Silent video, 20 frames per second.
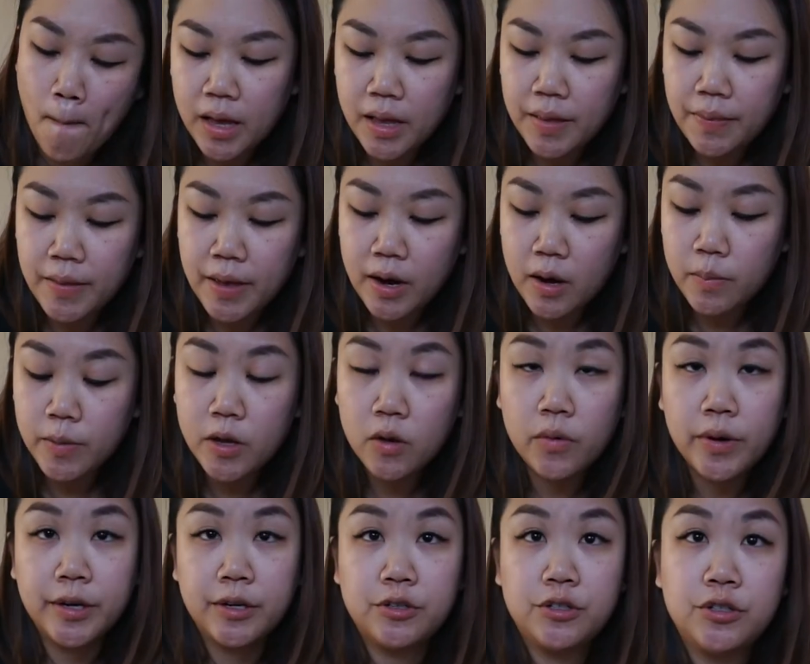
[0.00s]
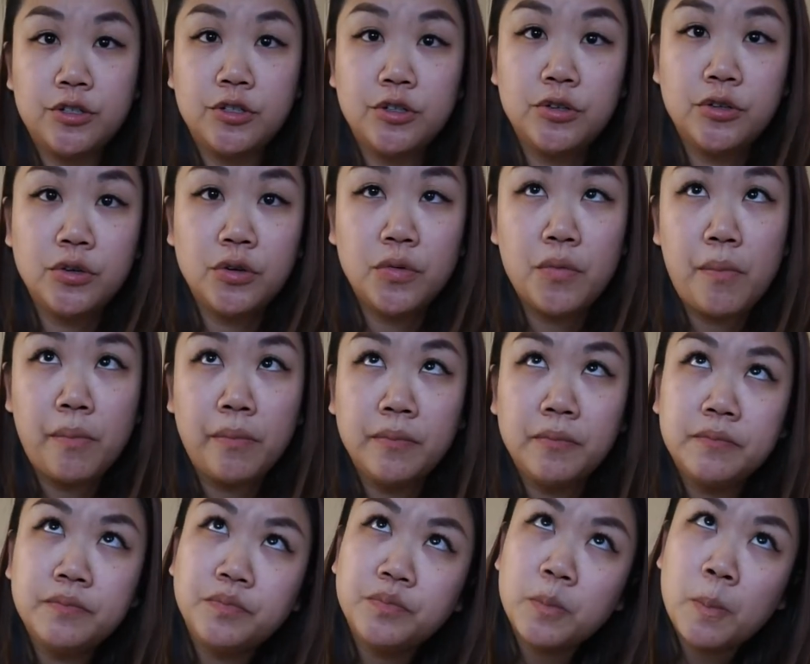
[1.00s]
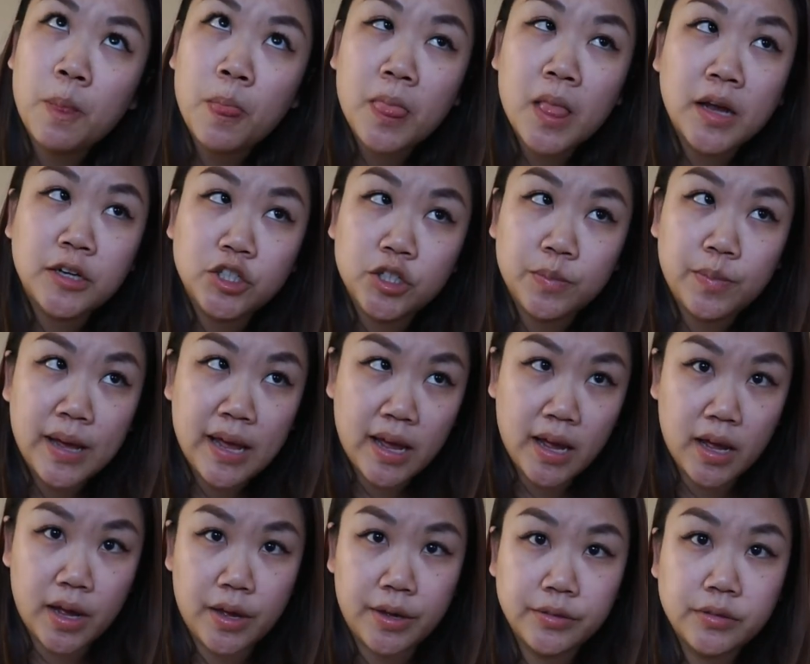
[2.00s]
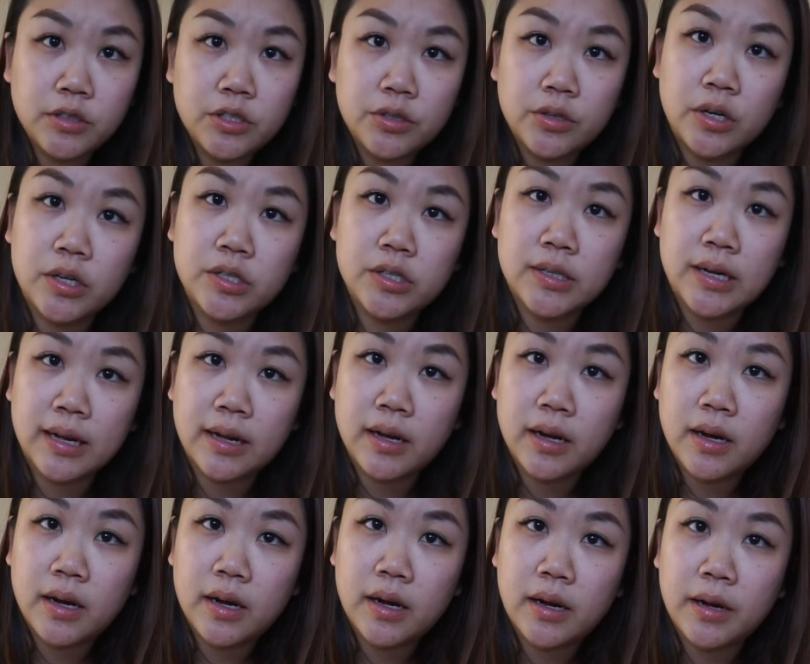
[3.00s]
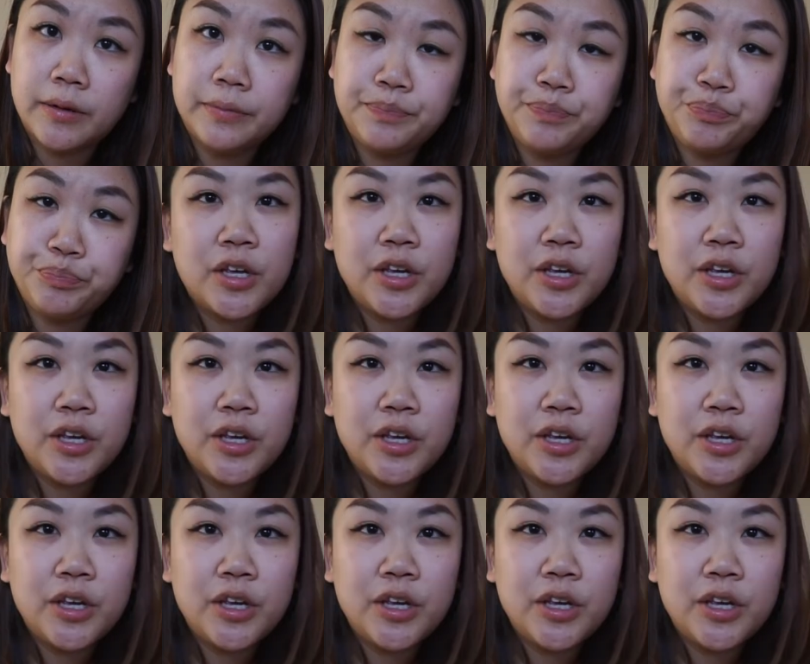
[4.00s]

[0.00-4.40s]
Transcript: And then I'll be going to Japan, to Osaka,